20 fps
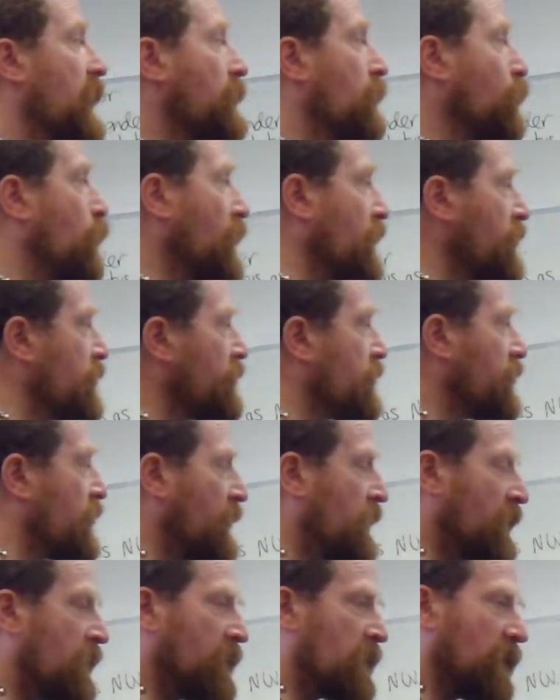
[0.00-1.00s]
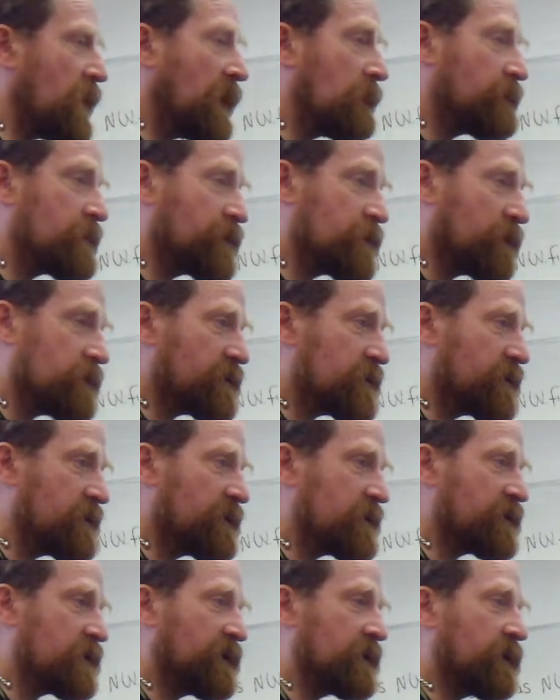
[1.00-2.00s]
One of the upshots of
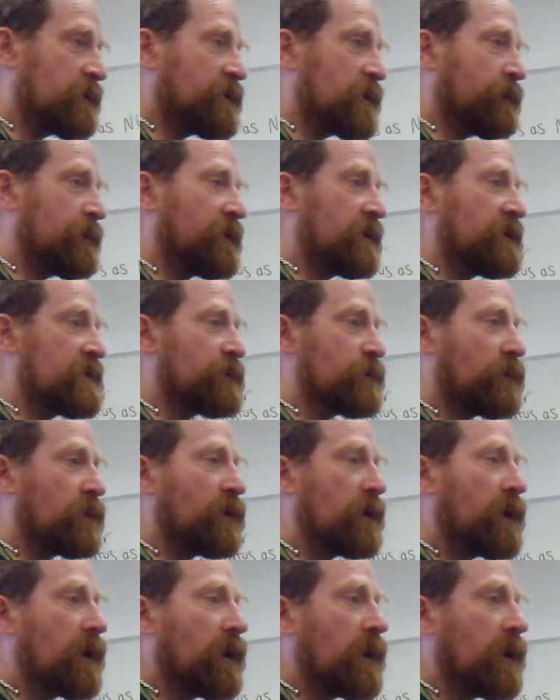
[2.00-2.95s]
the Sino-Japanese War